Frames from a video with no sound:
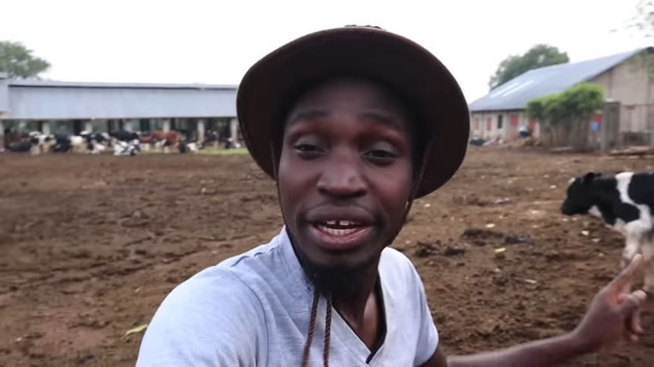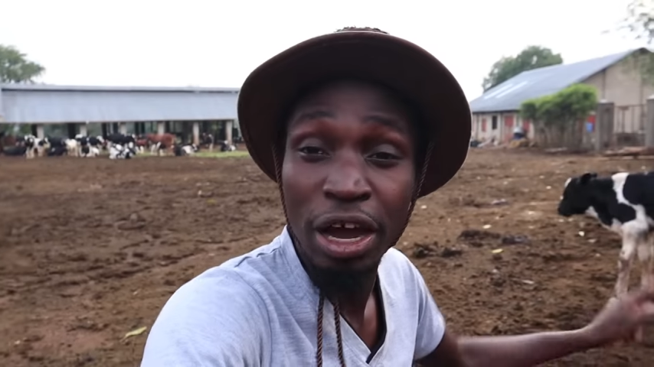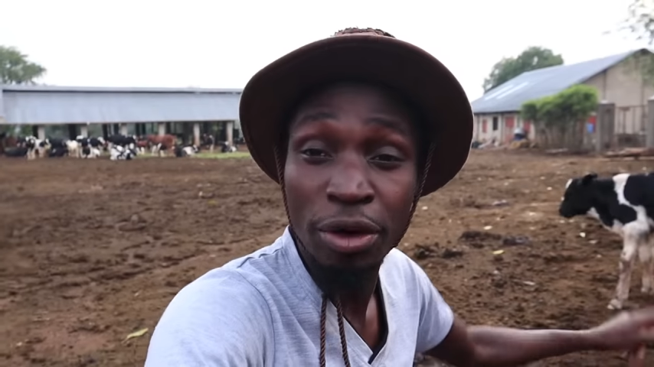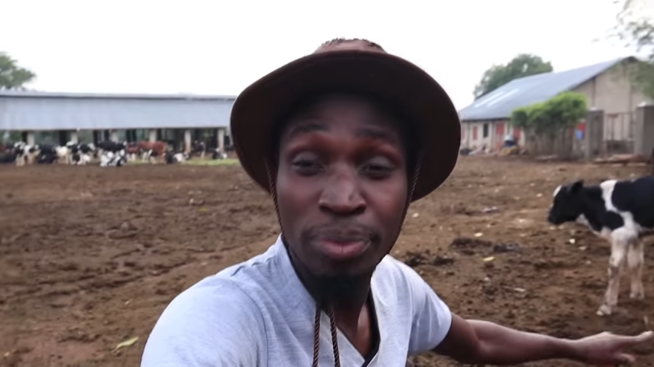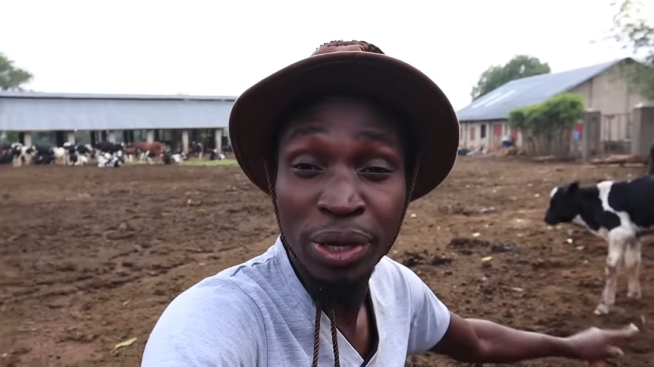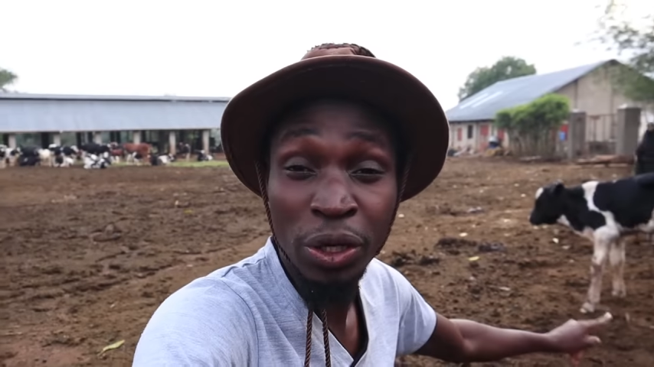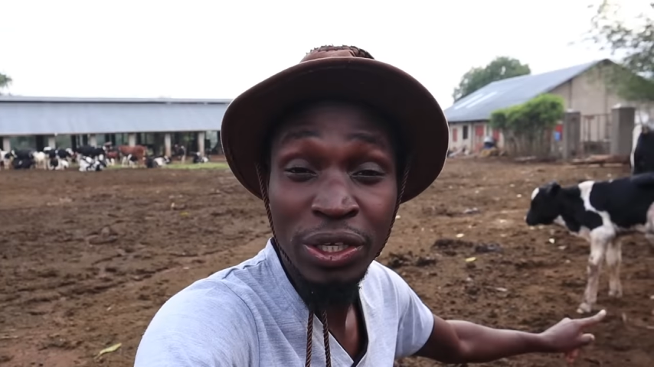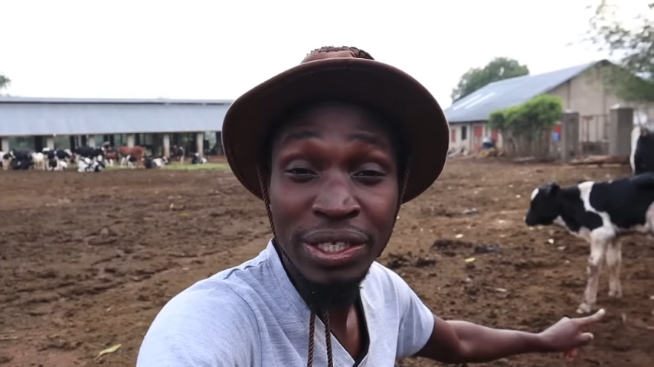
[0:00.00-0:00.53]

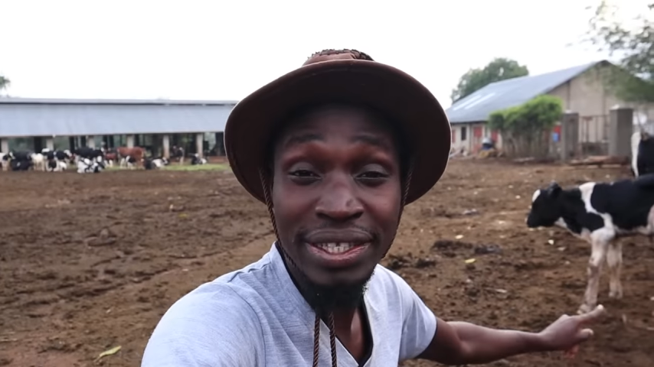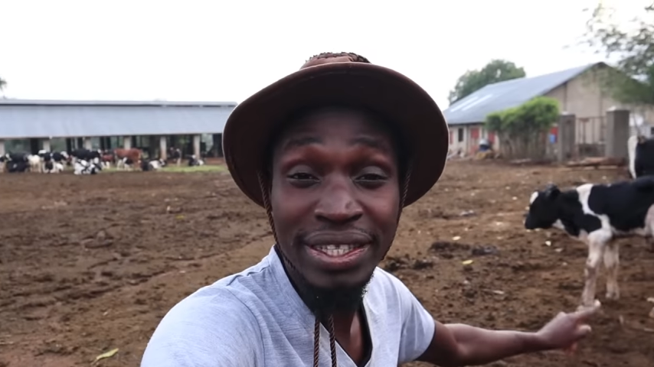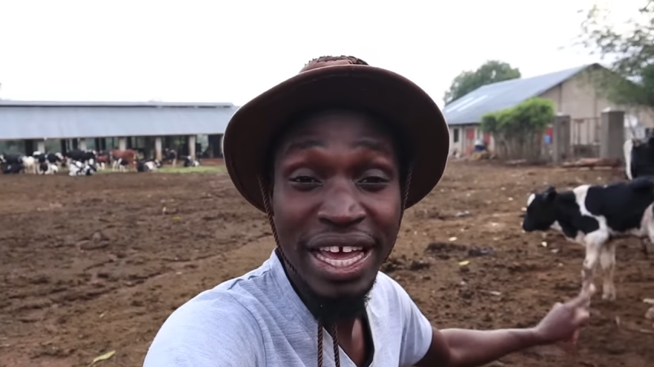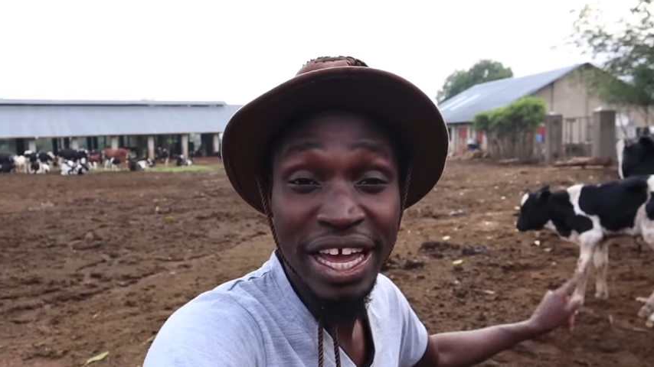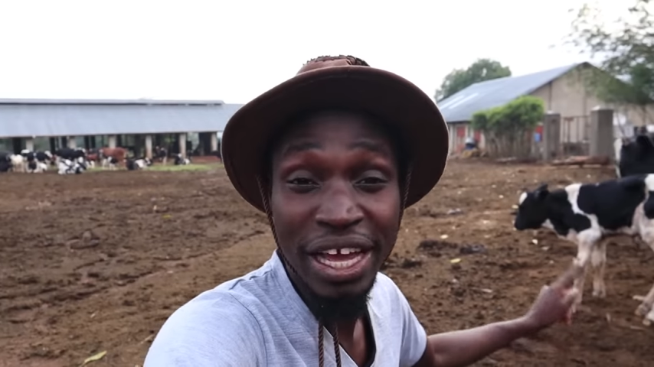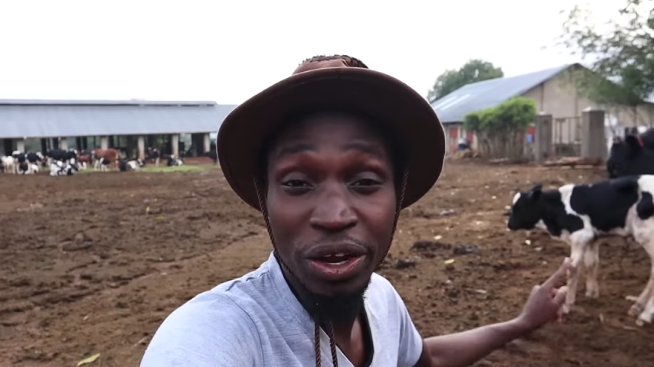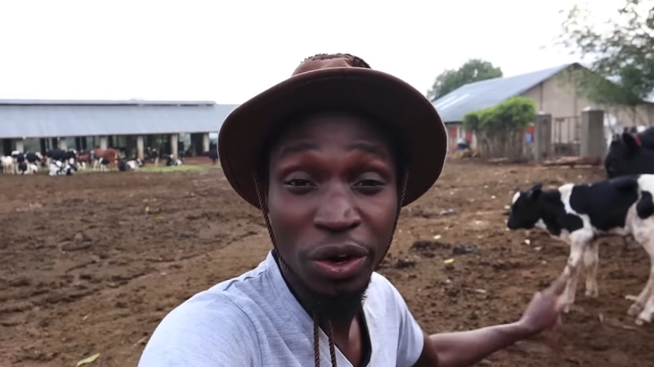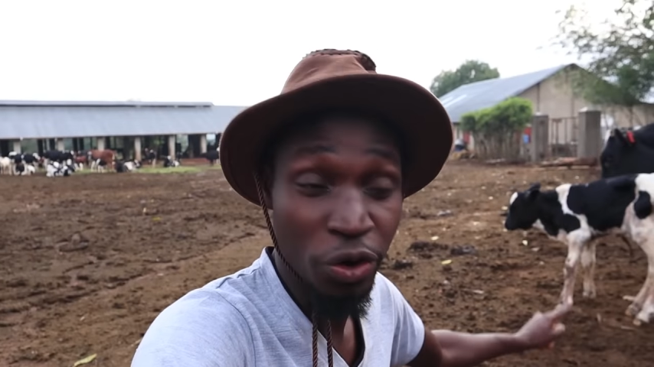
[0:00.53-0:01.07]
Now, because
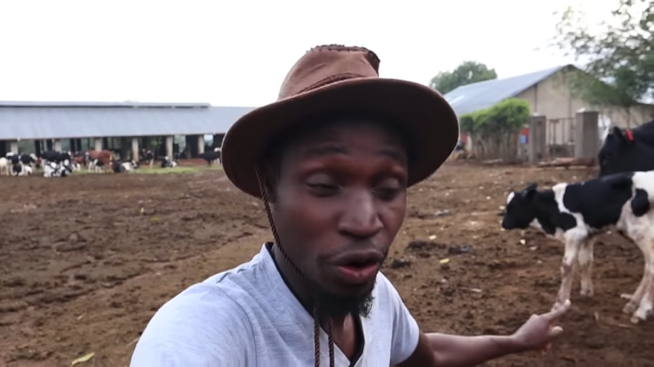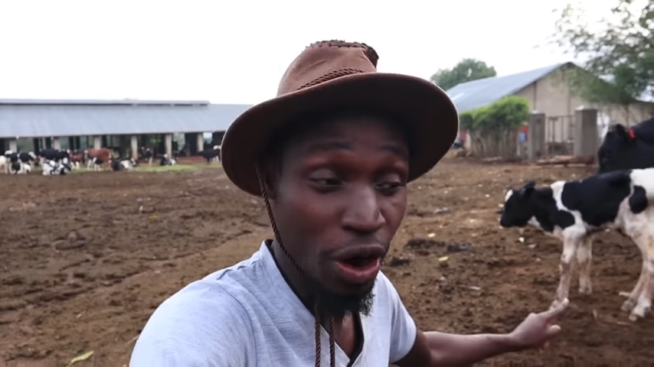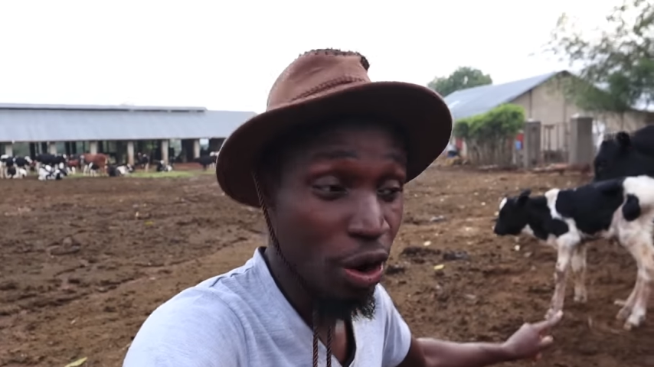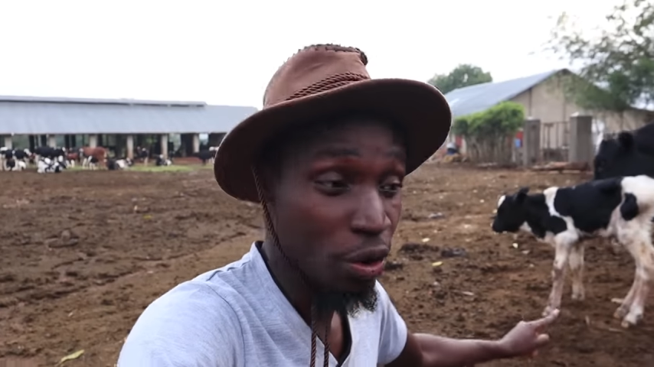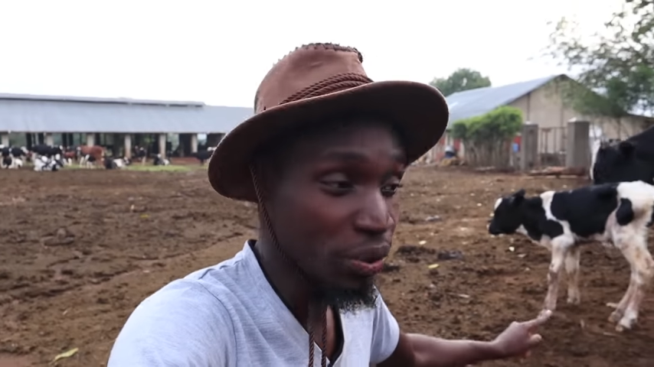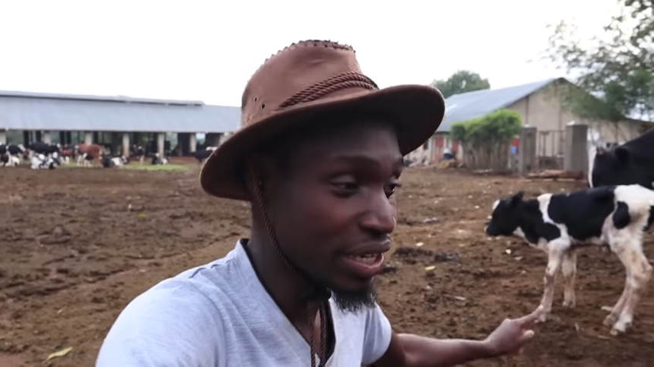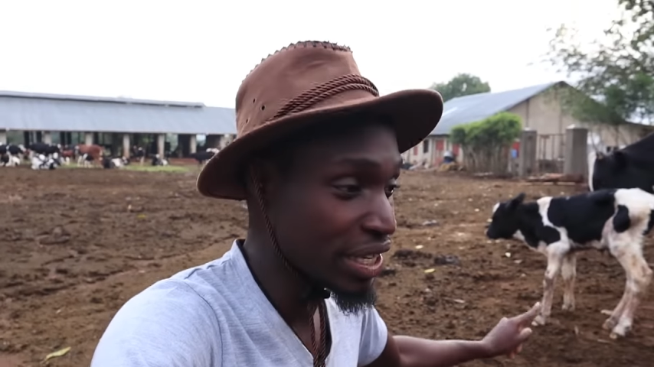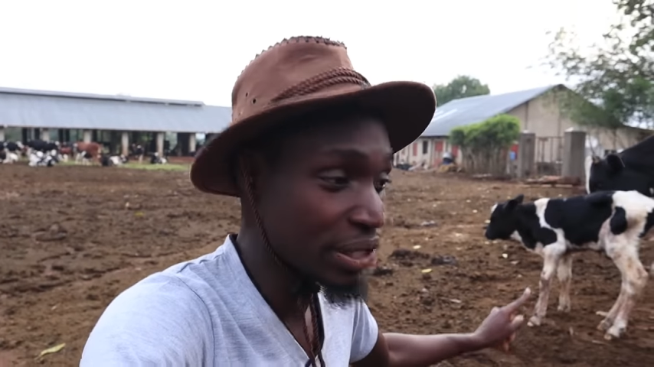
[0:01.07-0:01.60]
the
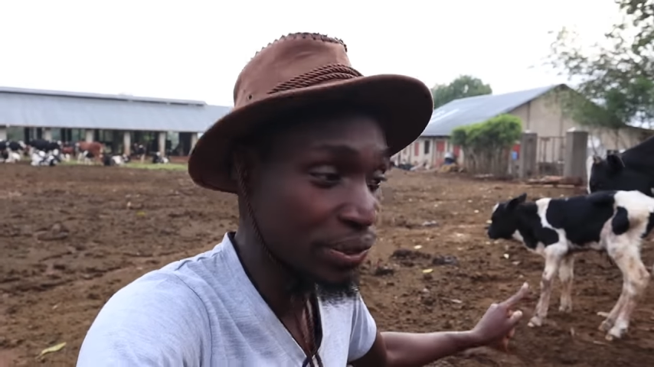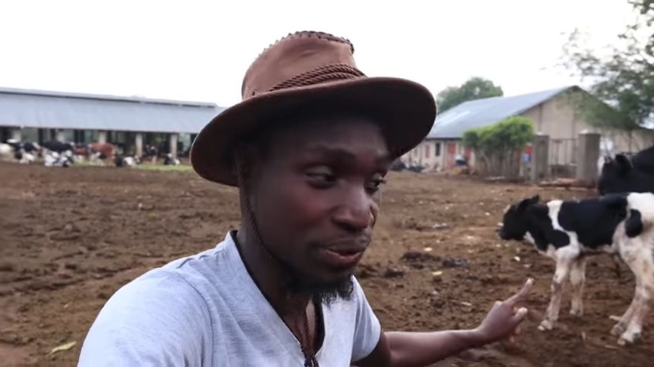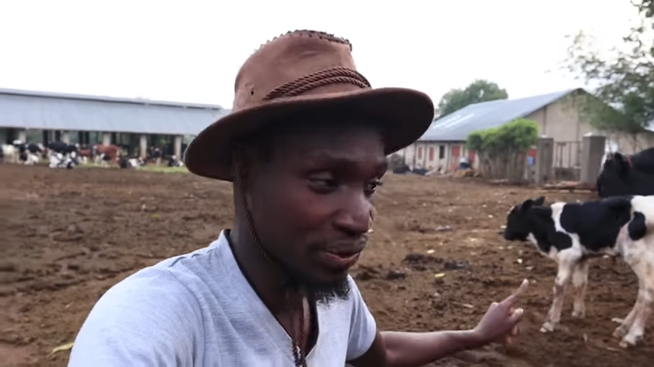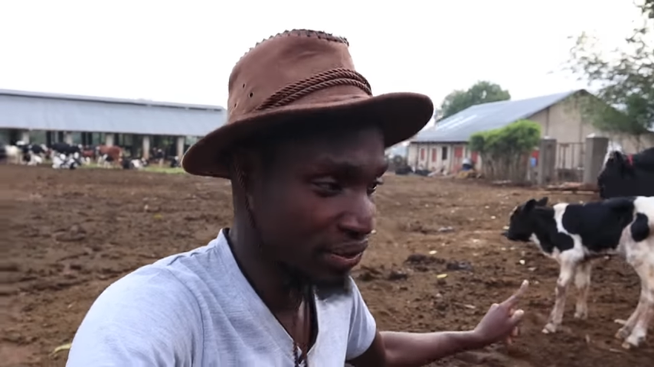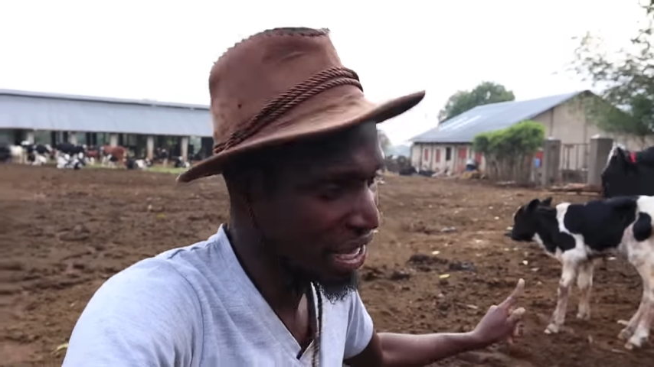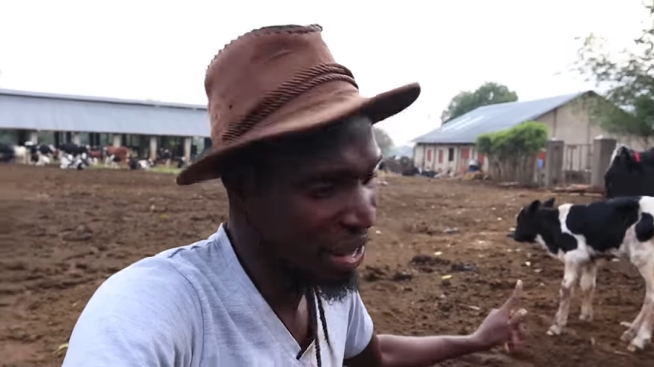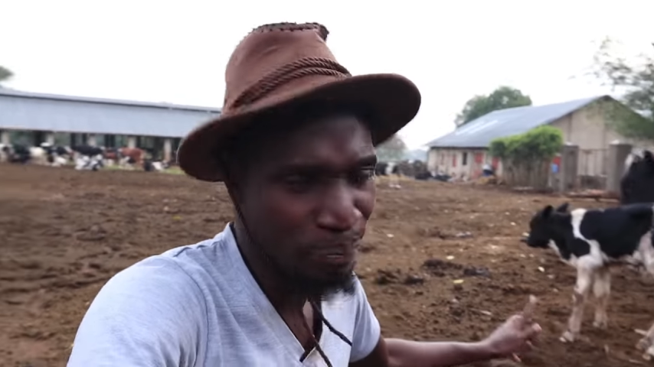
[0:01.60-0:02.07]
ground is